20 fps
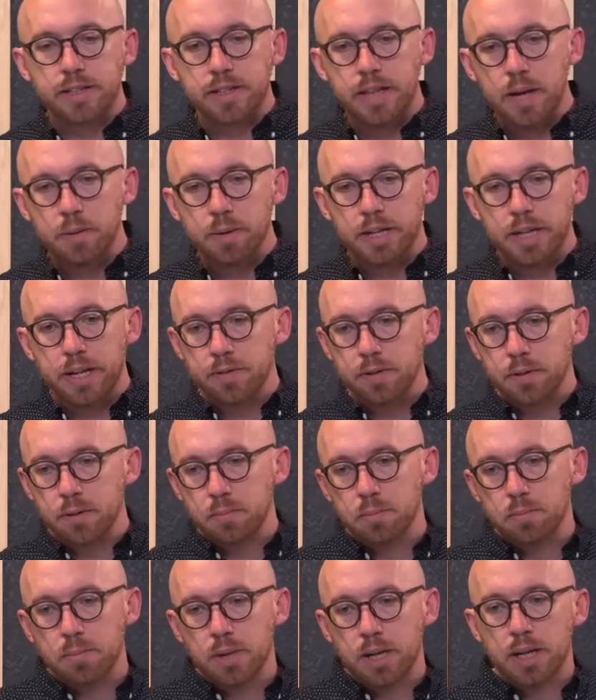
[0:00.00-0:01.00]
they would give
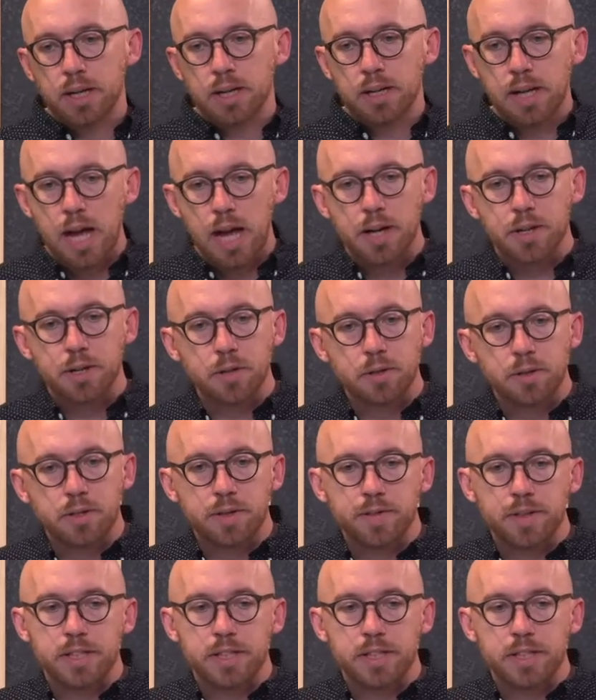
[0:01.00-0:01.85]
them a high dose of